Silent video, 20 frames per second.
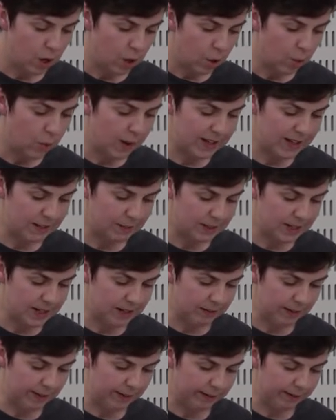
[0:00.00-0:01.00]
waste
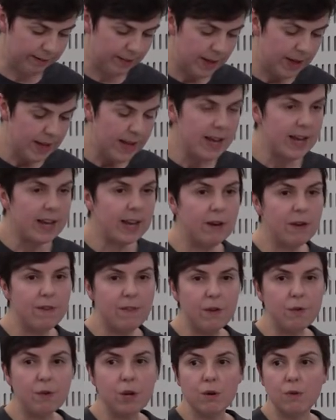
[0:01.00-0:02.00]
material. Now, if
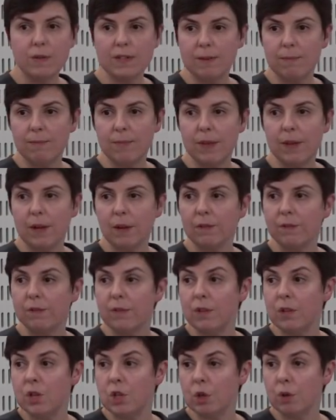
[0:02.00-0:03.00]
you know something of
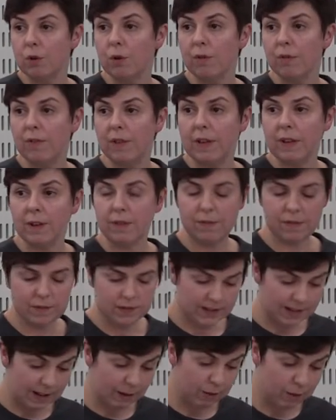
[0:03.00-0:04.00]
the geography of
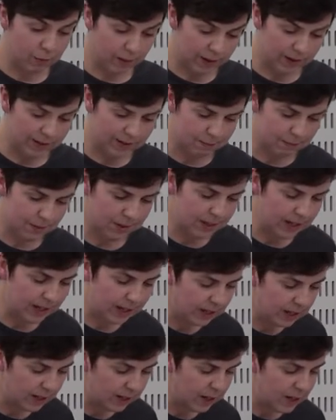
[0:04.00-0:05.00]
South Wales in
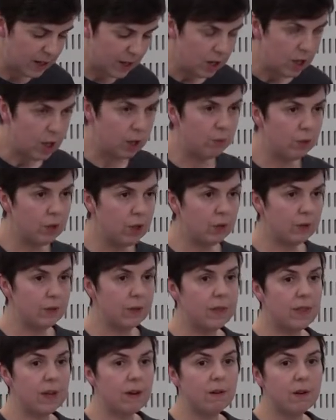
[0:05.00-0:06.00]
particular, you will know
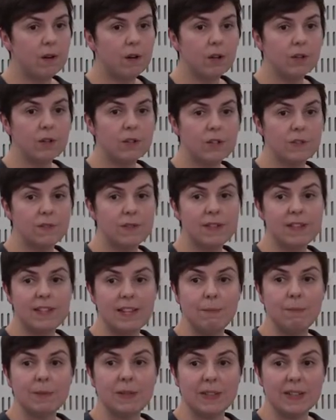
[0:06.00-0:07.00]
that there are lots of
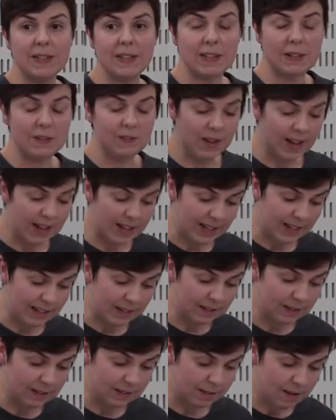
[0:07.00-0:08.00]
steep-sided
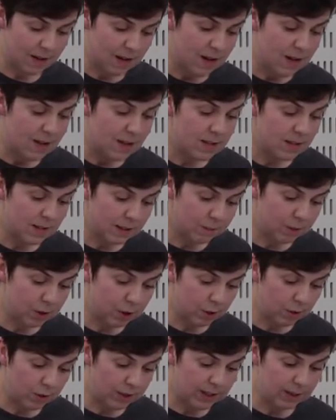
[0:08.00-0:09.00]
valleys. Some
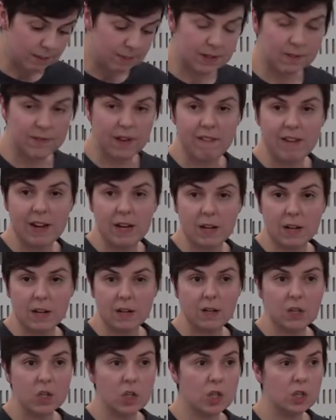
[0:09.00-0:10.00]
coal tips are very
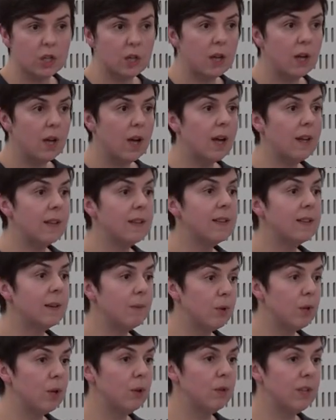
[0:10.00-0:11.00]
large, and
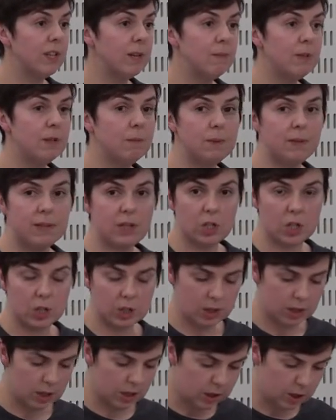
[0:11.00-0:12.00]
some coal tips are
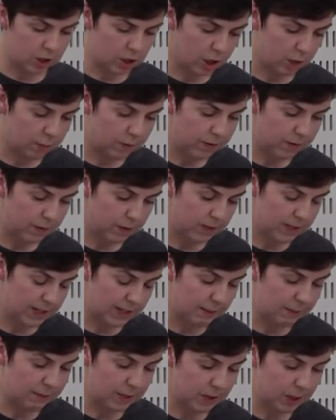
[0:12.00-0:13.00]
positioned at the top of those
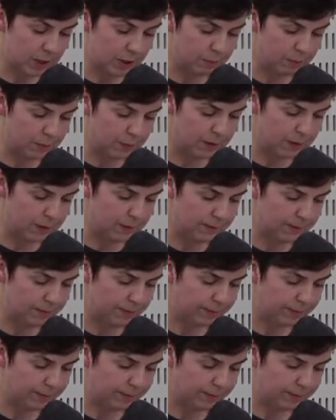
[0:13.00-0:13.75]
steep slopes.